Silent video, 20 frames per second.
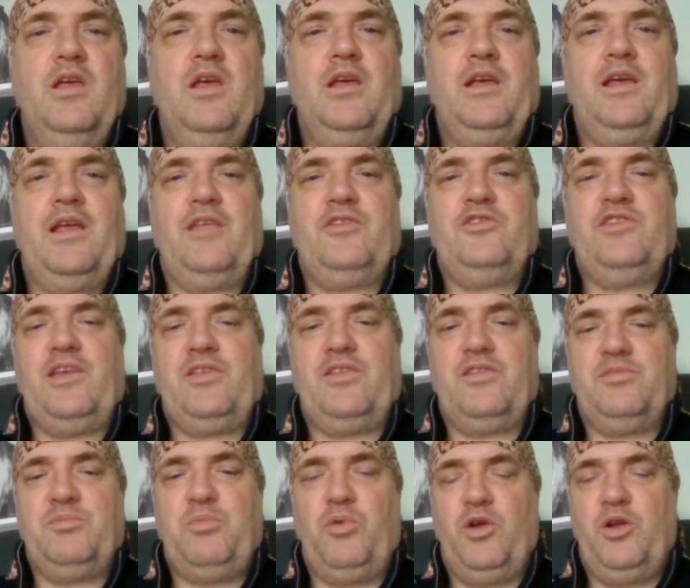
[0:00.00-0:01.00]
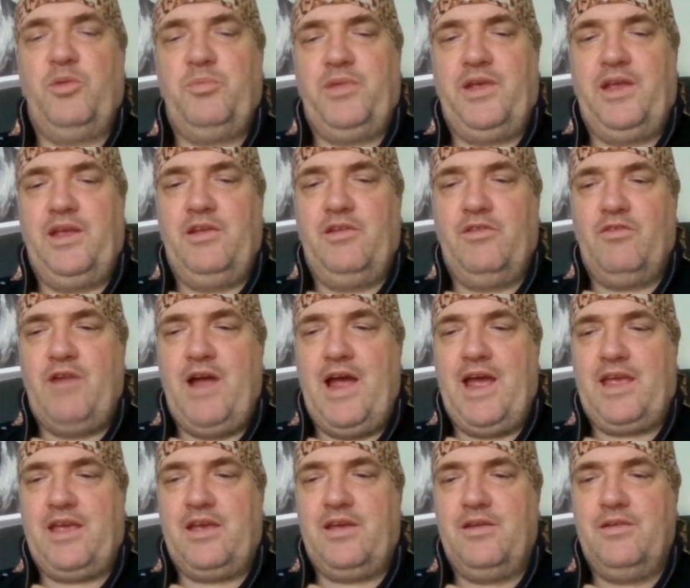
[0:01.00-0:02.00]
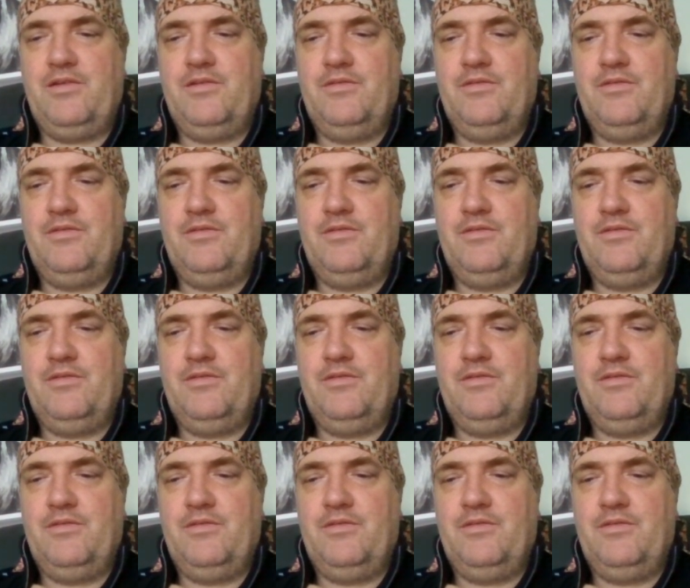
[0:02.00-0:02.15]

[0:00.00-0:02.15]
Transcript: Okay, let's check the spoil B rack.